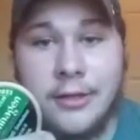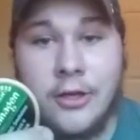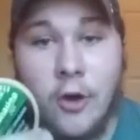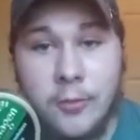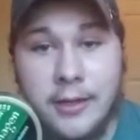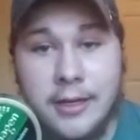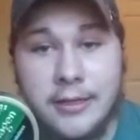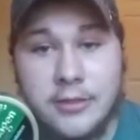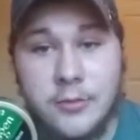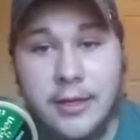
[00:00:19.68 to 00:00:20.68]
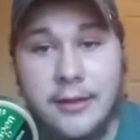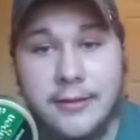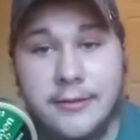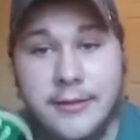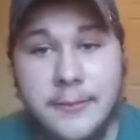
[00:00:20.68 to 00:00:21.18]
Copenhagen is what I
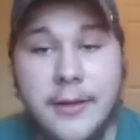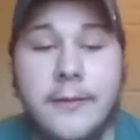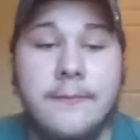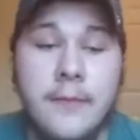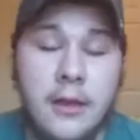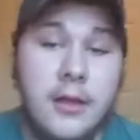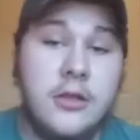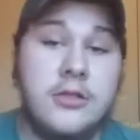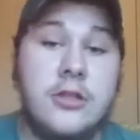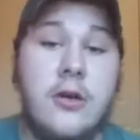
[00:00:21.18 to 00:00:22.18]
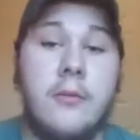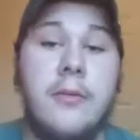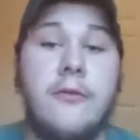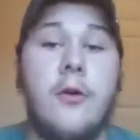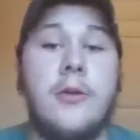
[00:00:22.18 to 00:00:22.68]
like to dip on. So,
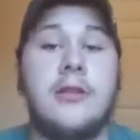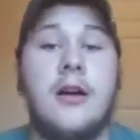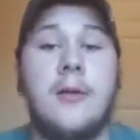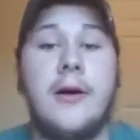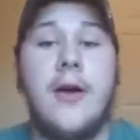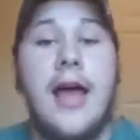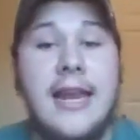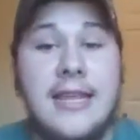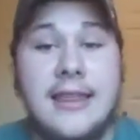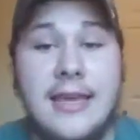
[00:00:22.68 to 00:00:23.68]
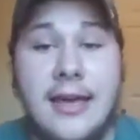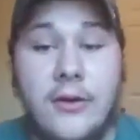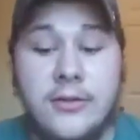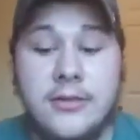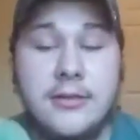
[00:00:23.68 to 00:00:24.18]
before we talk about anything
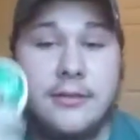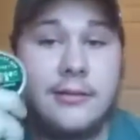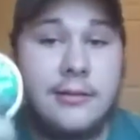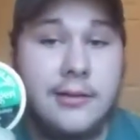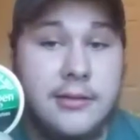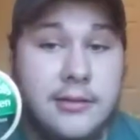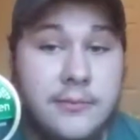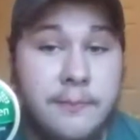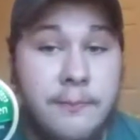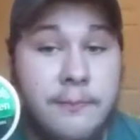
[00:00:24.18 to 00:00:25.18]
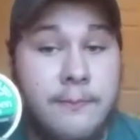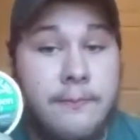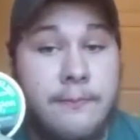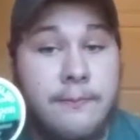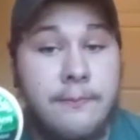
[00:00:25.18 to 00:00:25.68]
else, let's
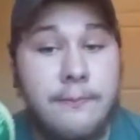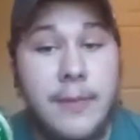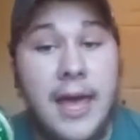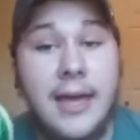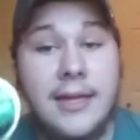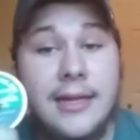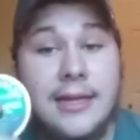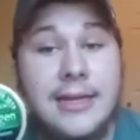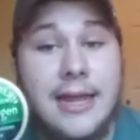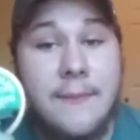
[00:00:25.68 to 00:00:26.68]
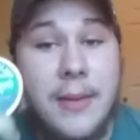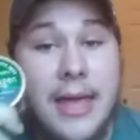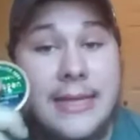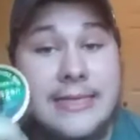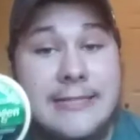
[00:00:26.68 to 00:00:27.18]
pack, dip,
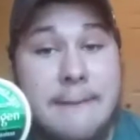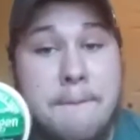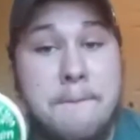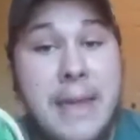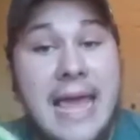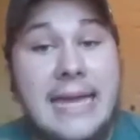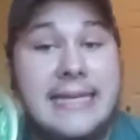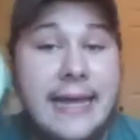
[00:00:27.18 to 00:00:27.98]
spit.